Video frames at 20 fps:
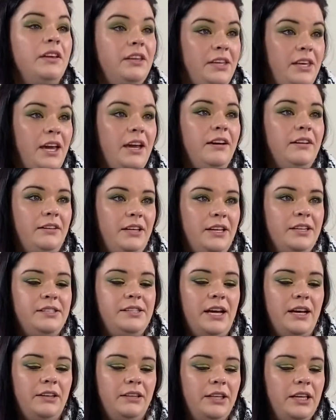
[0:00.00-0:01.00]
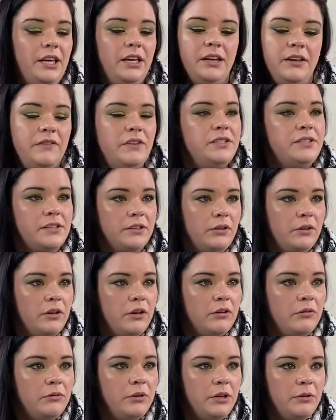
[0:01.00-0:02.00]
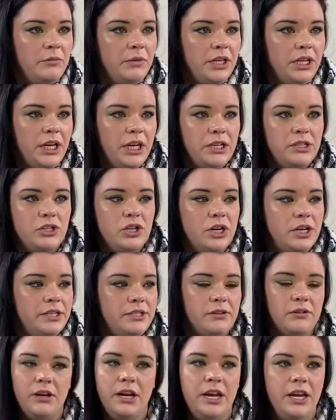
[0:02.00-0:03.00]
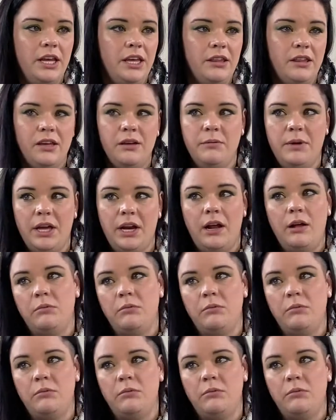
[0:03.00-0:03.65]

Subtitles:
Yeah, exactly. And even silicone can be dangerous, or anything made off